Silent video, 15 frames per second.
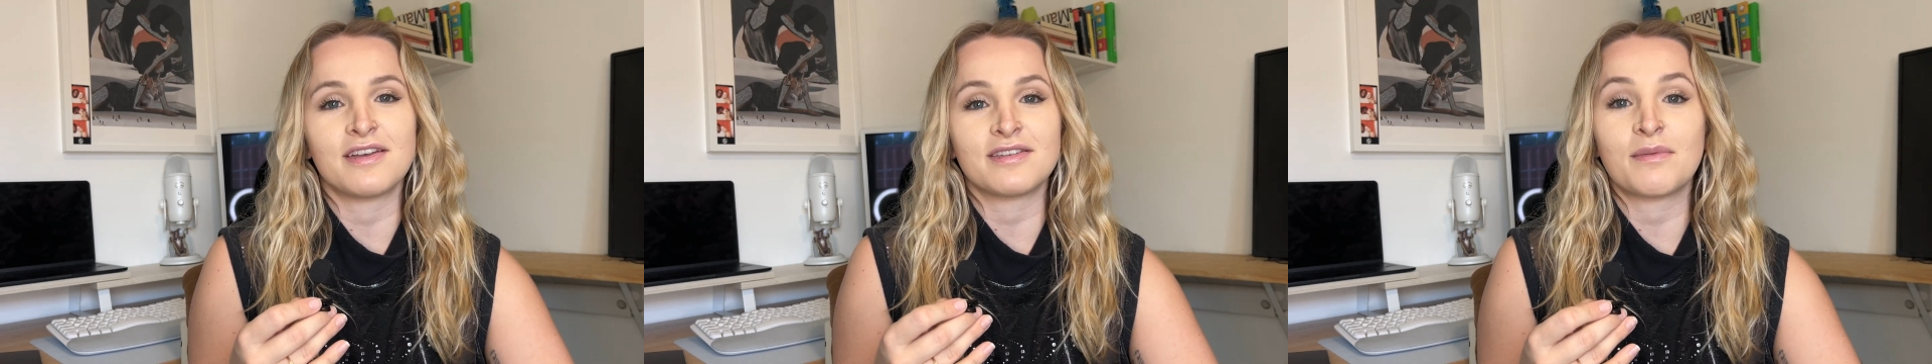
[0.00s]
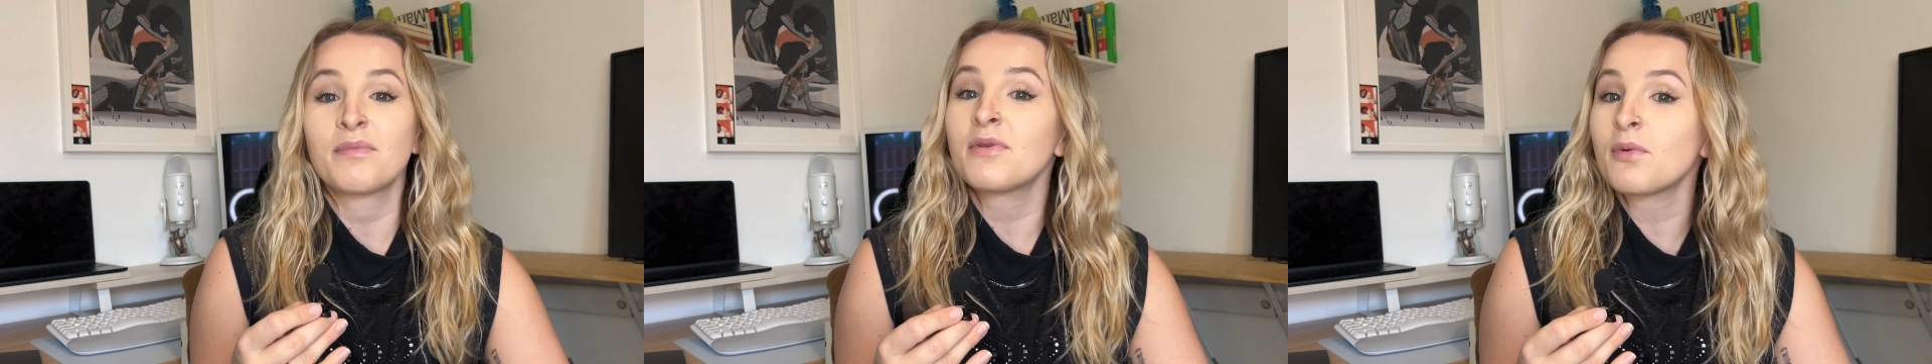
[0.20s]

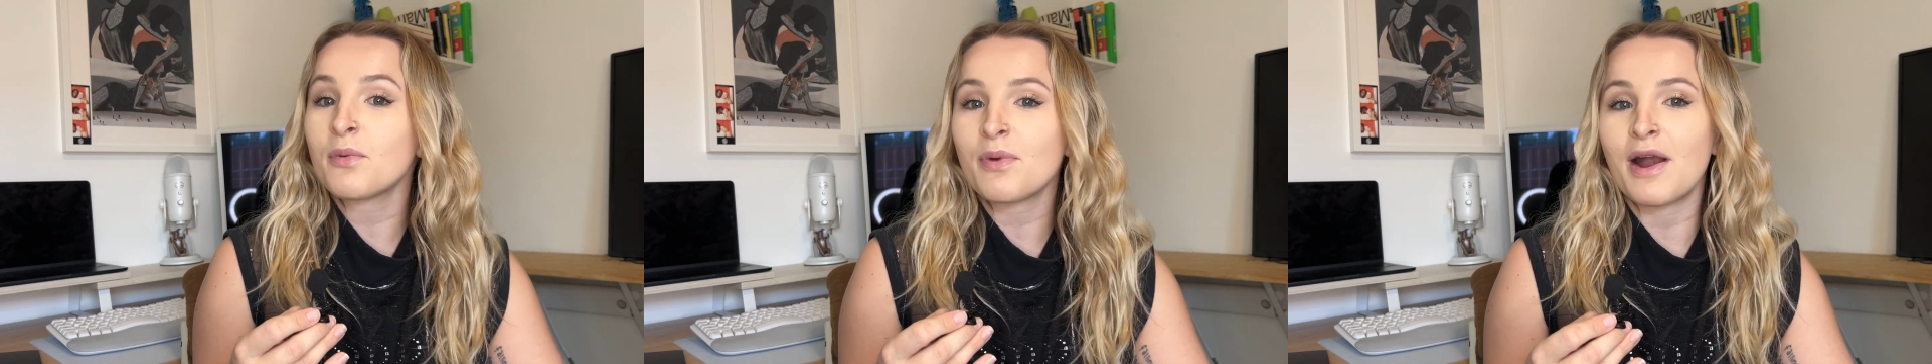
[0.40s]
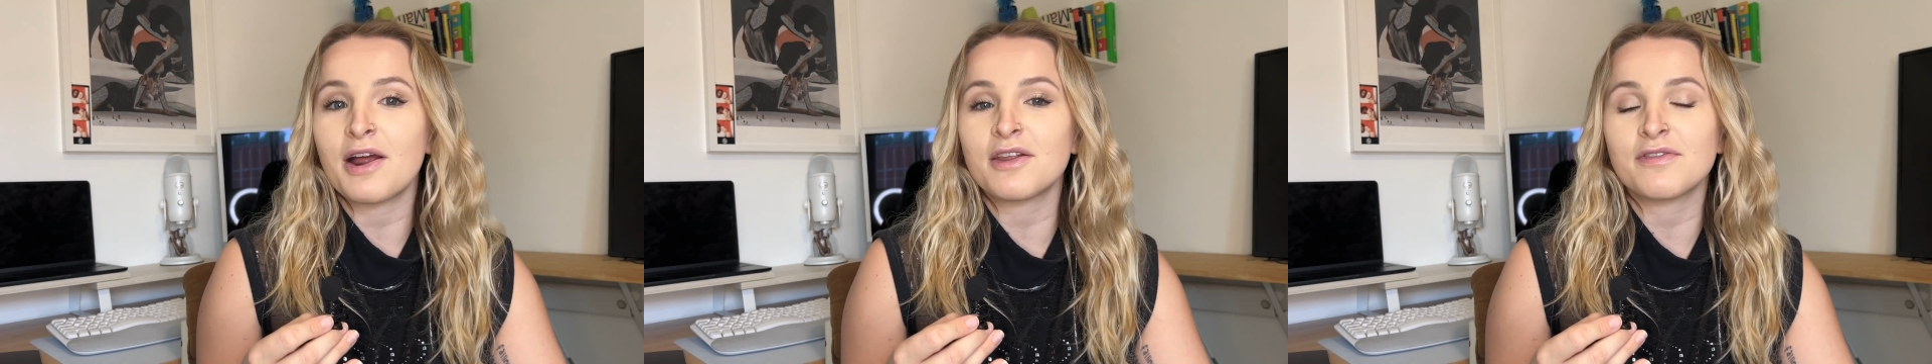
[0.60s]
I'm super
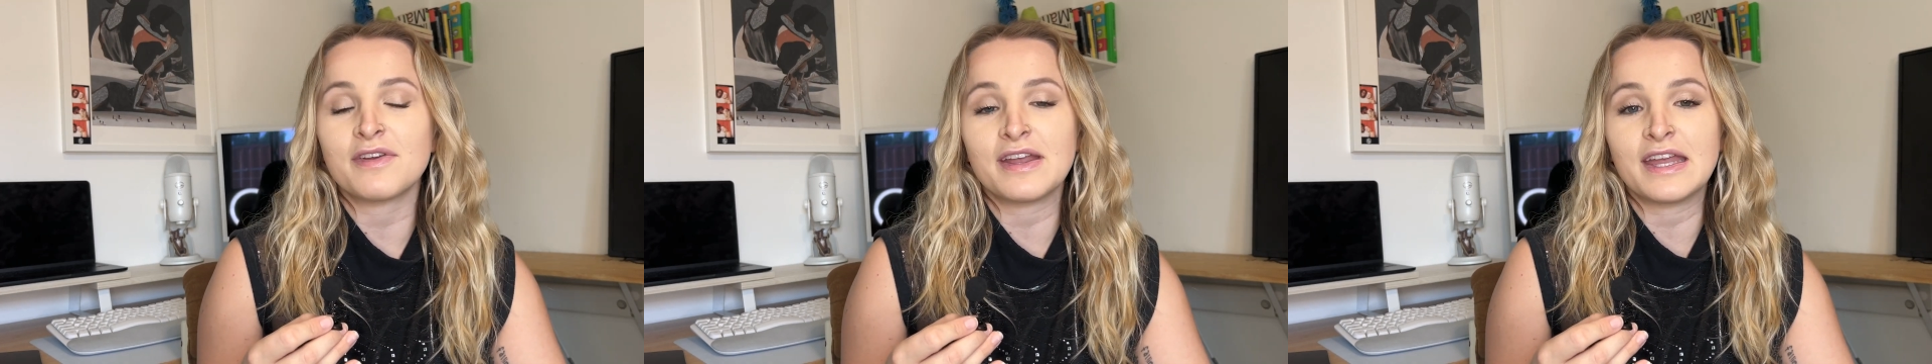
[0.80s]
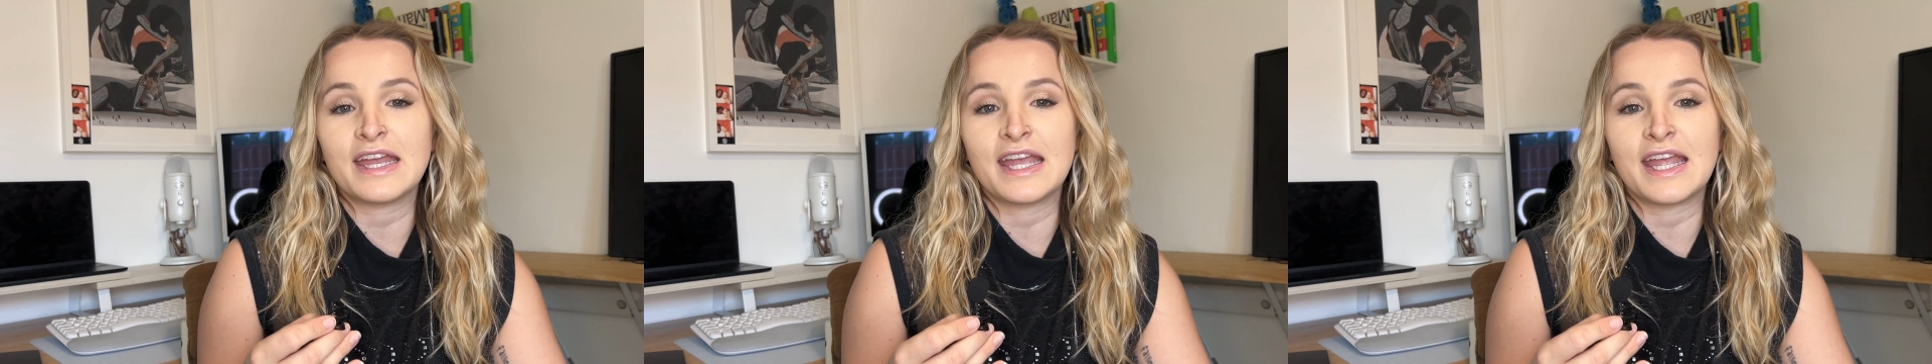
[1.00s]
proud of
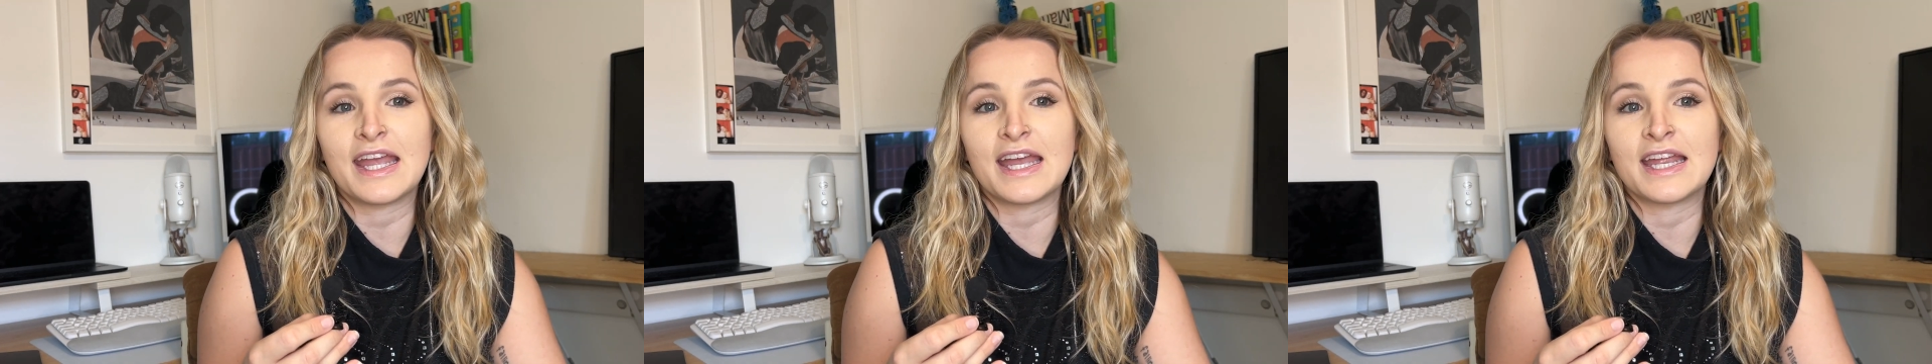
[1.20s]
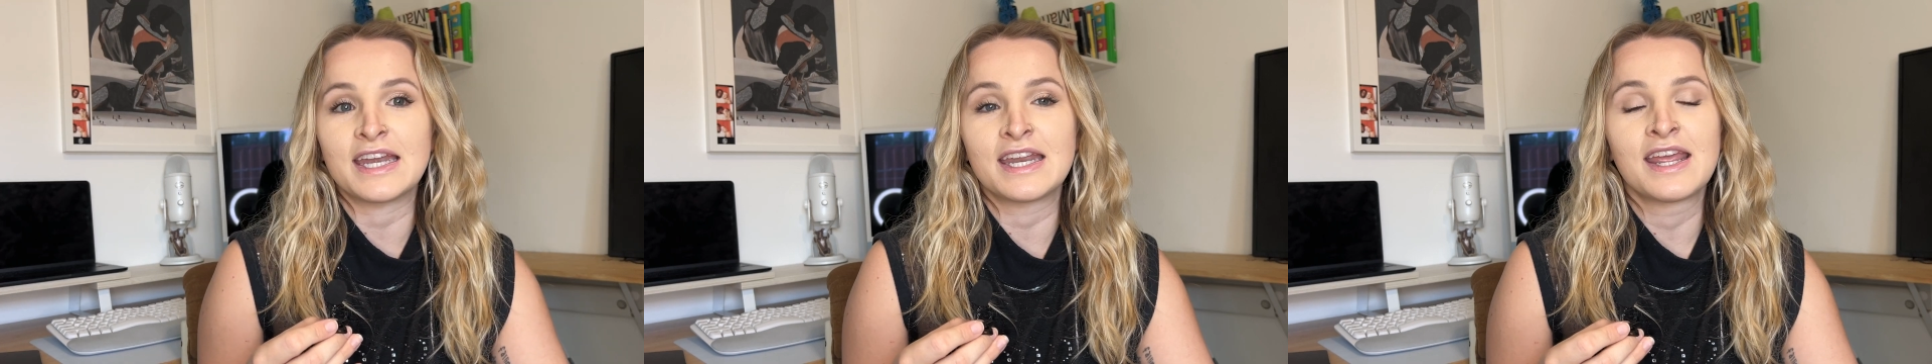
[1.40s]
it
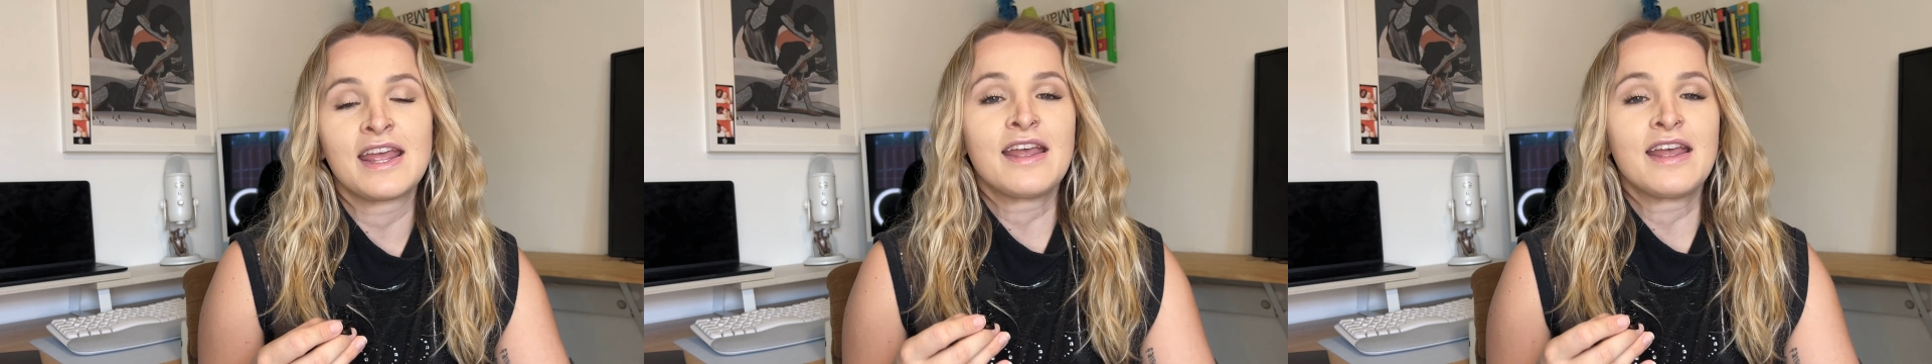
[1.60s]
and